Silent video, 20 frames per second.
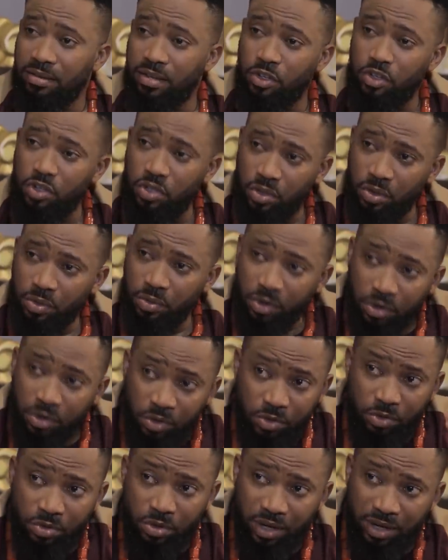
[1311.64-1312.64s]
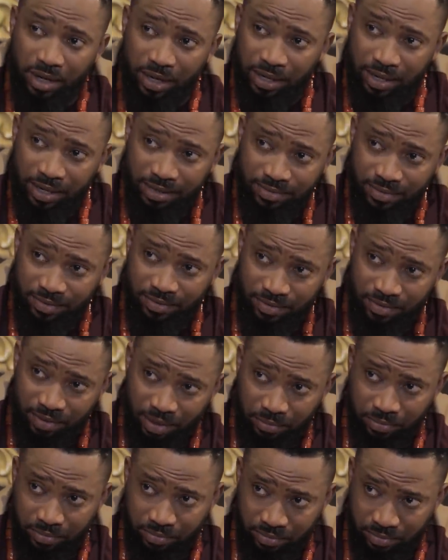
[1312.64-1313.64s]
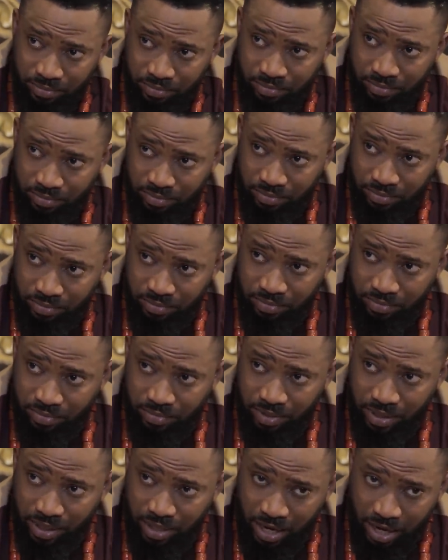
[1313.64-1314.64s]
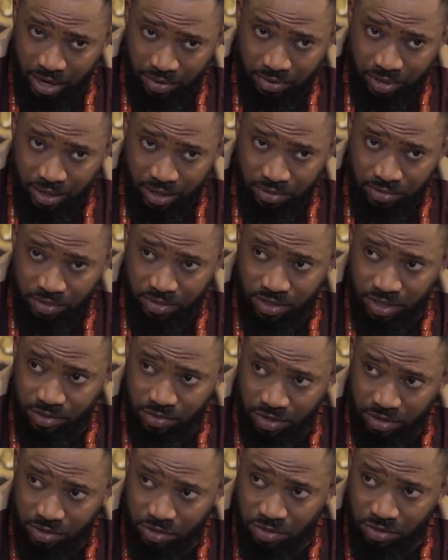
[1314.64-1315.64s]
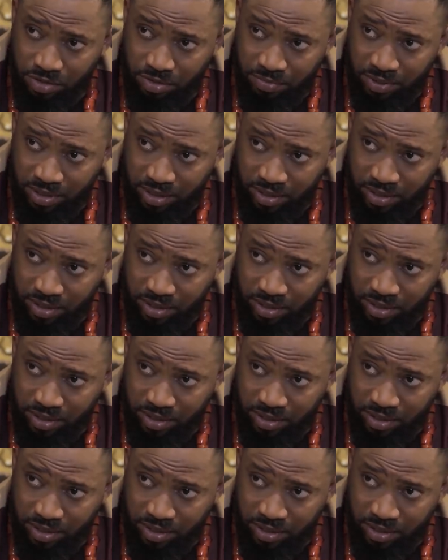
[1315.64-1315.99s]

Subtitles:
that you will not let them carry out their traditional